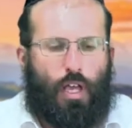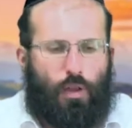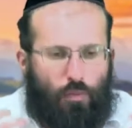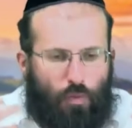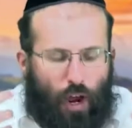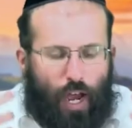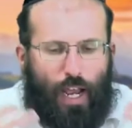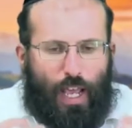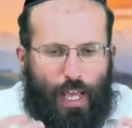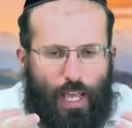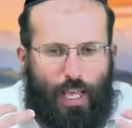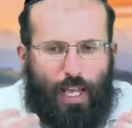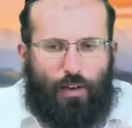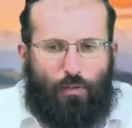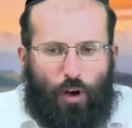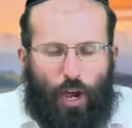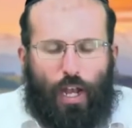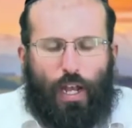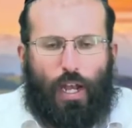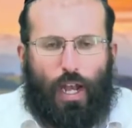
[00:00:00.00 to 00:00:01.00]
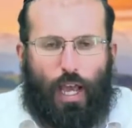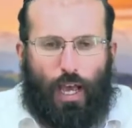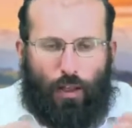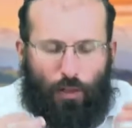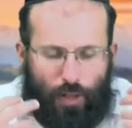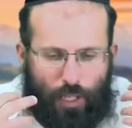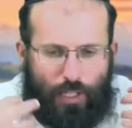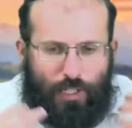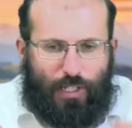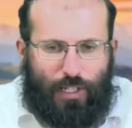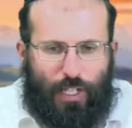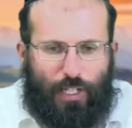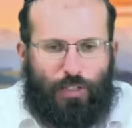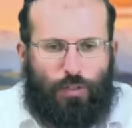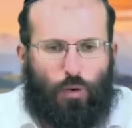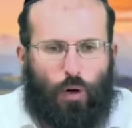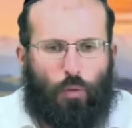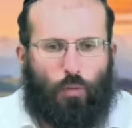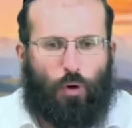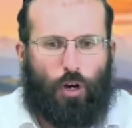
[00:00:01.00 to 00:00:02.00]
right here, right now, listening
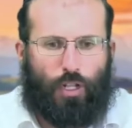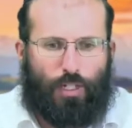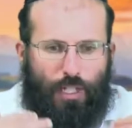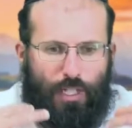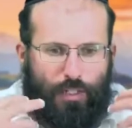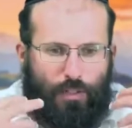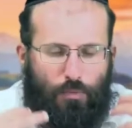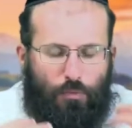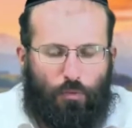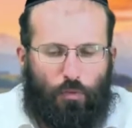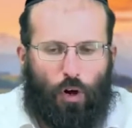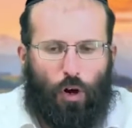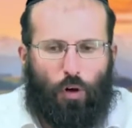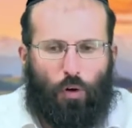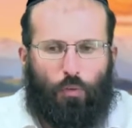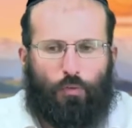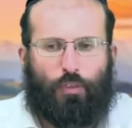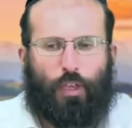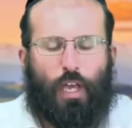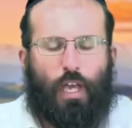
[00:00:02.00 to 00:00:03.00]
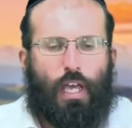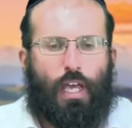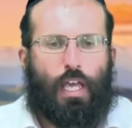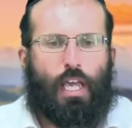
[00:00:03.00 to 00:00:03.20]
to our words, he's involved.